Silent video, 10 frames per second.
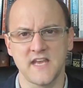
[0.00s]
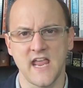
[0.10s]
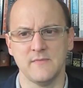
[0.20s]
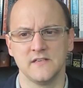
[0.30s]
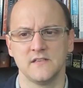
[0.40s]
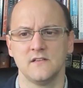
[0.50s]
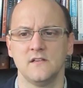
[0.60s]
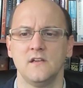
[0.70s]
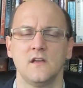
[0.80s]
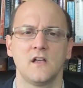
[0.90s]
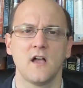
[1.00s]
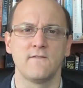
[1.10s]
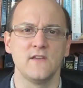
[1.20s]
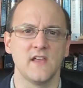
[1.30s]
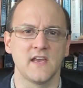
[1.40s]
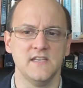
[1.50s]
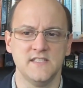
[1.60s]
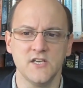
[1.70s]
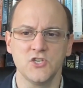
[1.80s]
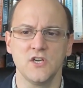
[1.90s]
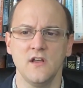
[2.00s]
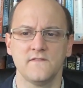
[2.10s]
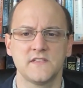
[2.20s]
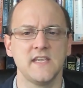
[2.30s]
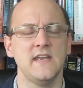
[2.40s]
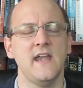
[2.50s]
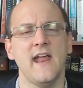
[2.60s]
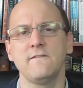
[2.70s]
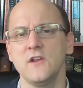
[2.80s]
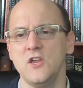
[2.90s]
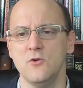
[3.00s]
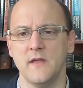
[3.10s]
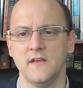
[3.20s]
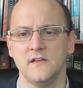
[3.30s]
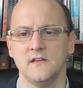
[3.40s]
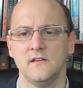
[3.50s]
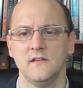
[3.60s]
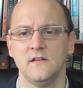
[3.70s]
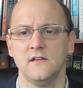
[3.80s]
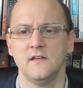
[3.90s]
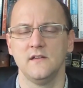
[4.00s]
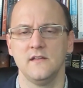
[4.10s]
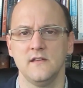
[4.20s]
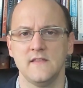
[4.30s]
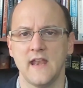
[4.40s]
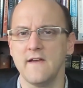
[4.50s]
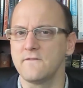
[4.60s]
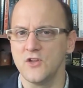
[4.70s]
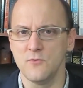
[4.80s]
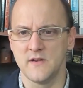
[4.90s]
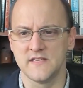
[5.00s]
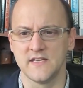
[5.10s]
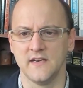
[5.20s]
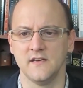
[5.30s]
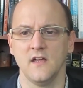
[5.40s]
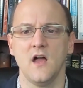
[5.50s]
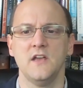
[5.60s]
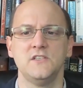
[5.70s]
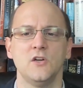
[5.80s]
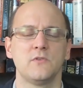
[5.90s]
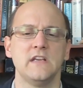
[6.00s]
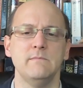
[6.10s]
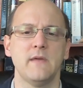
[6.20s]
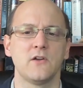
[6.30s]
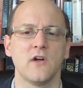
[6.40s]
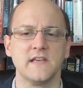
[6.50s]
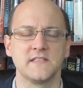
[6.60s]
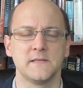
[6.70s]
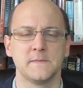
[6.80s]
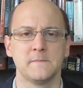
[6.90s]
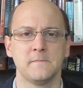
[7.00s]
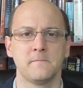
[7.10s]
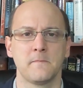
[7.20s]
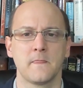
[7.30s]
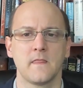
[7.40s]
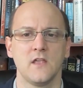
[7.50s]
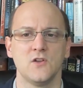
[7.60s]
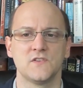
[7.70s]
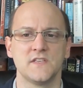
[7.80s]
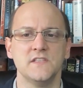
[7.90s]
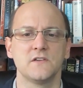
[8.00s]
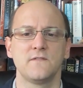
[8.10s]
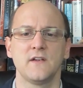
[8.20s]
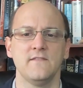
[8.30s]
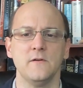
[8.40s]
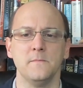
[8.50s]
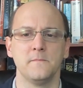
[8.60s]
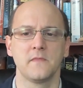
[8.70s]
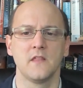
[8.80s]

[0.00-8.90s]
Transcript: statement covering the condition of sin in every human that every human is in until redeemed by Christ. Your sins are forgiven.